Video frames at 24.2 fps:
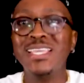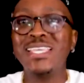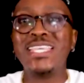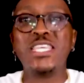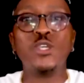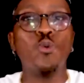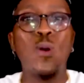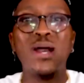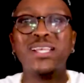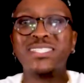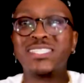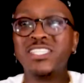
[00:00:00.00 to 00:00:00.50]

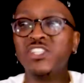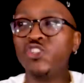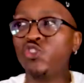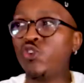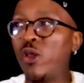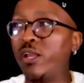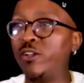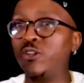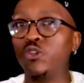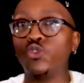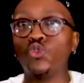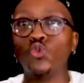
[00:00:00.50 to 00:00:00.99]
He wasn't
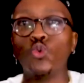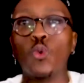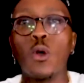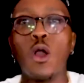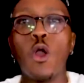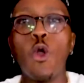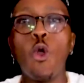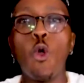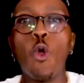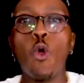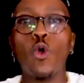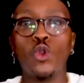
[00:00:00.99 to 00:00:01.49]
trying to do
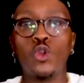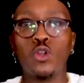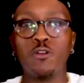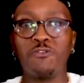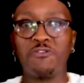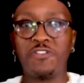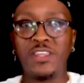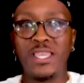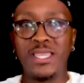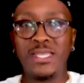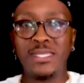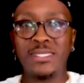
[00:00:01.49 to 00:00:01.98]
a whole lot
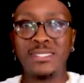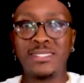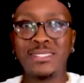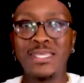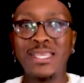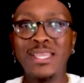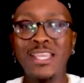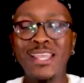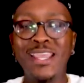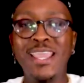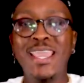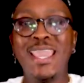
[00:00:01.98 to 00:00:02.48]
of things.
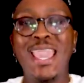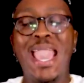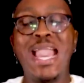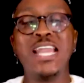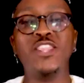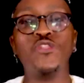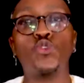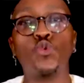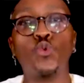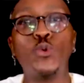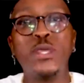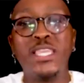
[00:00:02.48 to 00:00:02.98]

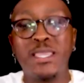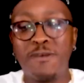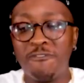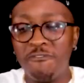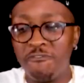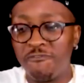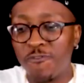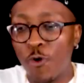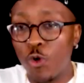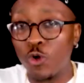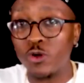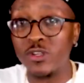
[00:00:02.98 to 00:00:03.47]
And through
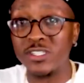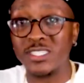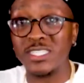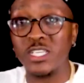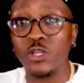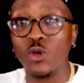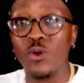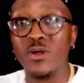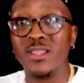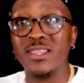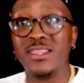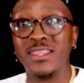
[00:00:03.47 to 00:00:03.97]
him
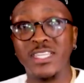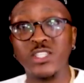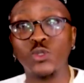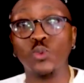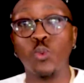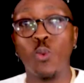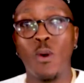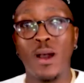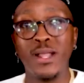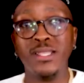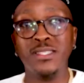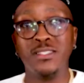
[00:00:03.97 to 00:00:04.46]
focusing on
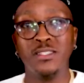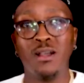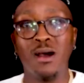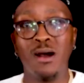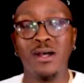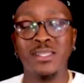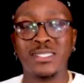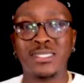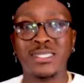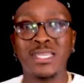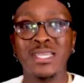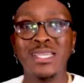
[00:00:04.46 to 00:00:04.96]
this one
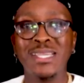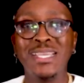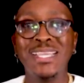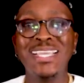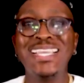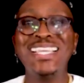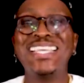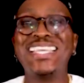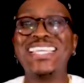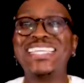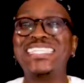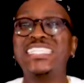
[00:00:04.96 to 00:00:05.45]
task,
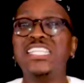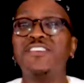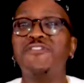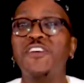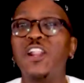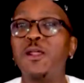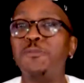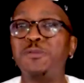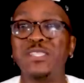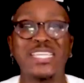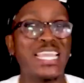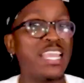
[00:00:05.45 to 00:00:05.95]
he
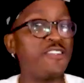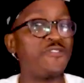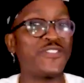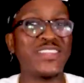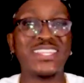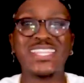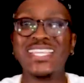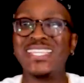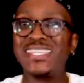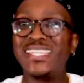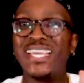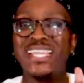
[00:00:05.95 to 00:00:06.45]
developed
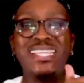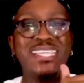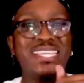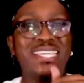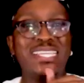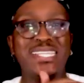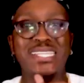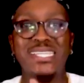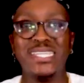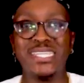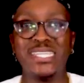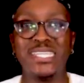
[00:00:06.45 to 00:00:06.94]
everything that
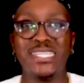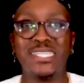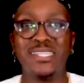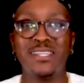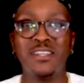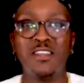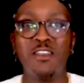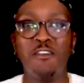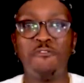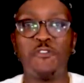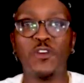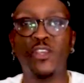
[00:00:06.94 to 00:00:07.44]
he needed
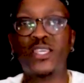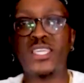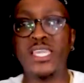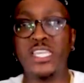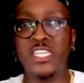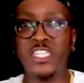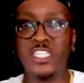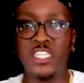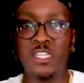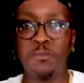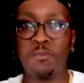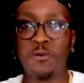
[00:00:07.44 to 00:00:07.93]
for
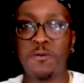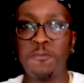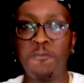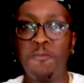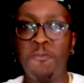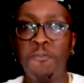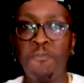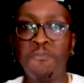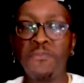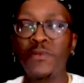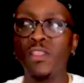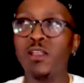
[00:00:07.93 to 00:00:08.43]
kingship.
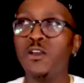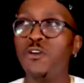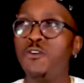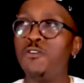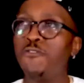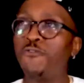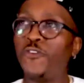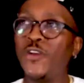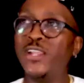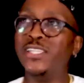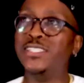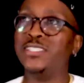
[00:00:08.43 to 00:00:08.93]

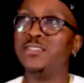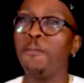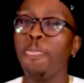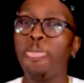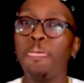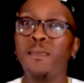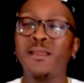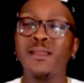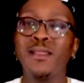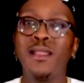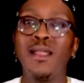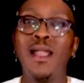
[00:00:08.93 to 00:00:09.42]
Friends,
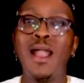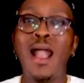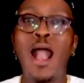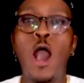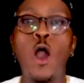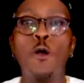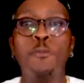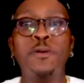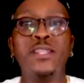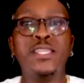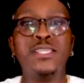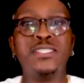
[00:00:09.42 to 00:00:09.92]

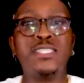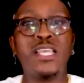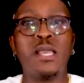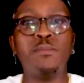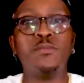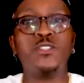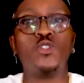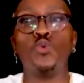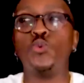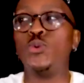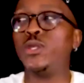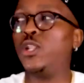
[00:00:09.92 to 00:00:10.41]
how many
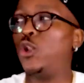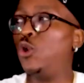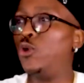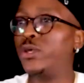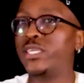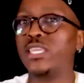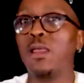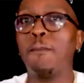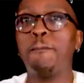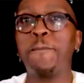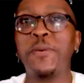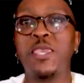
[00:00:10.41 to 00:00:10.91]
times do we
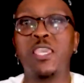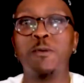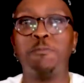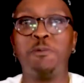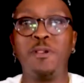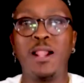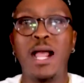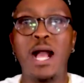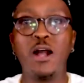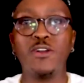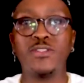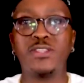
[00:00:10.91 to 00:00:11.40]
look at
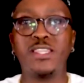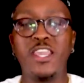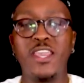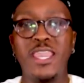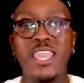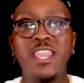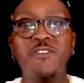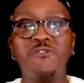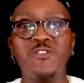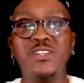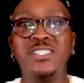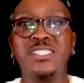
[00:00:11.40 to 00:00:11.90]
people out there
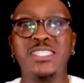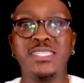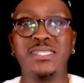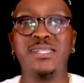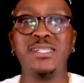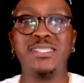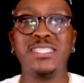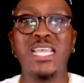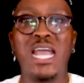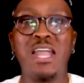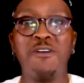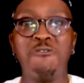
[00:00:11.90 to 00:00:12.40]
every
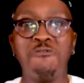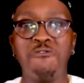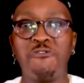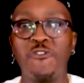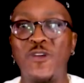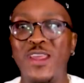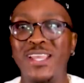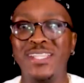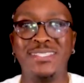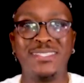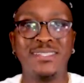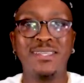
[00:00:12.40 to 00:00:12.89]
single time,
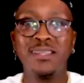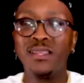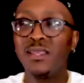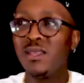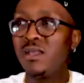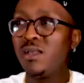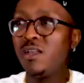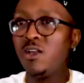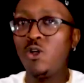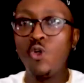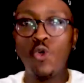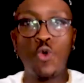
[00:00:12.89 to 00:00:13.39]
friends
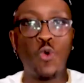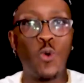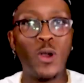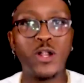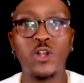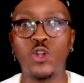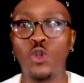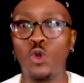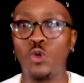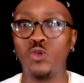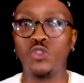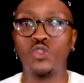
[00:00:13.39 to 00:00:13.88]
who
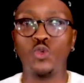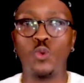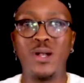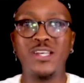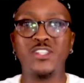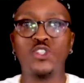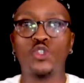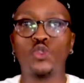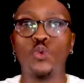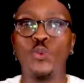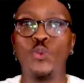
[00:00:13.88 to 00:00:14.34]
are close to us